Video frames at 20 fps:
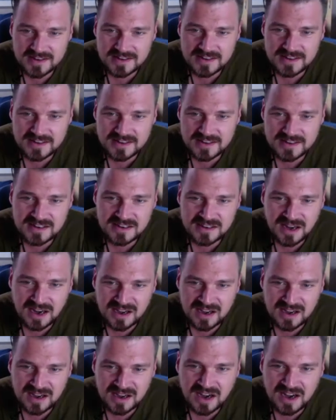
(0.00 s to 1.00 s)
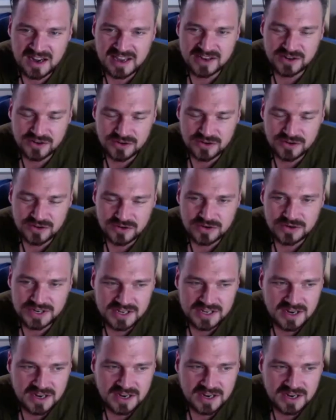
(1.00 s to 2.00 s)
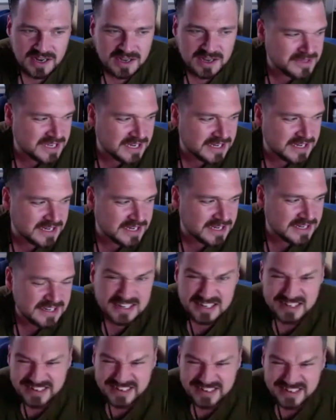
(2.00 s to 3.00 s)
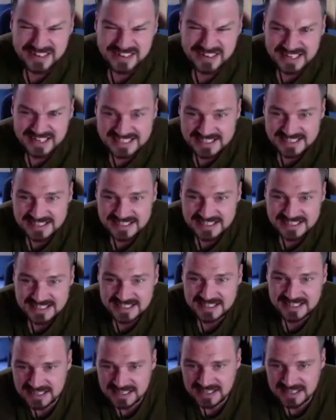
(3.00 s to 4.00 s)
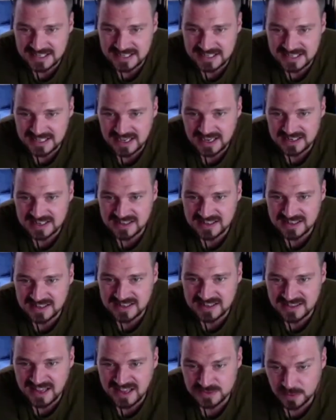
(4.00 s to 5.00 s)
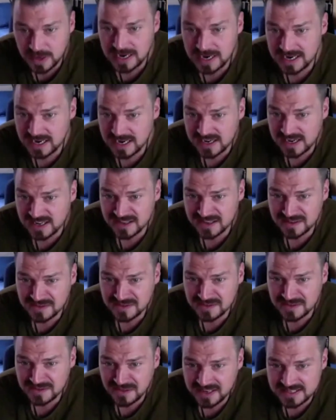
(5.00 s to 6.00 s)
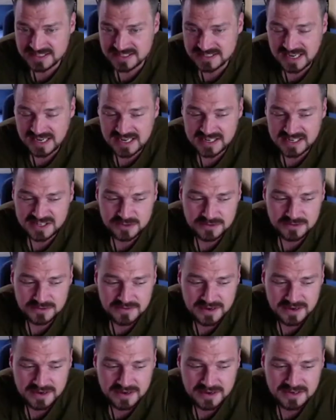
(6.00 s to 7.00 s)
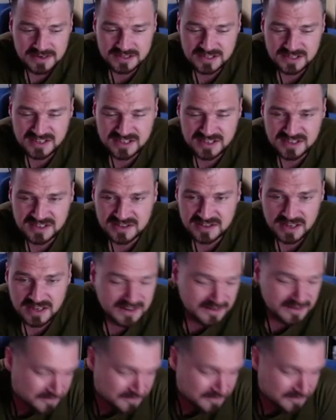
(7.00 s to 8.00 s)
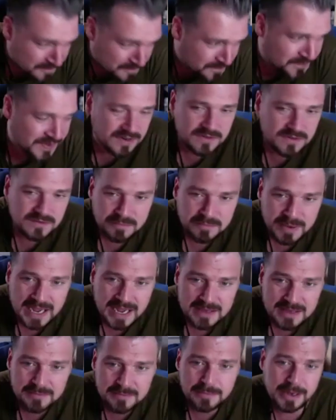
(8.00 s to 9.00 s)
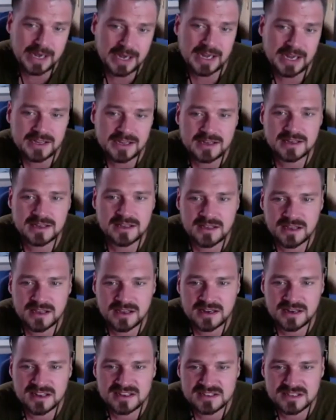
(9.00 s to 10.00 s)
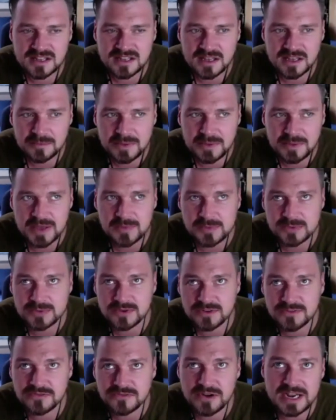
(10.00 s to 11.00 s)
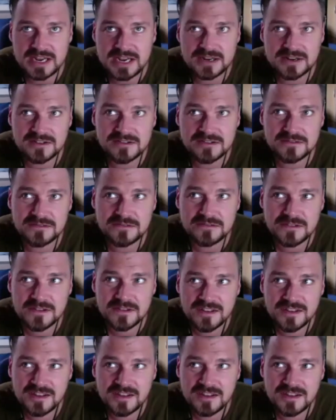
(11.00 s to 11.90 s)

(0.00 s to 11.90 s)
and I ignored it. I pretended it didn't exist, and that's why I like decided to eventually bite back. And it's like people are afraid of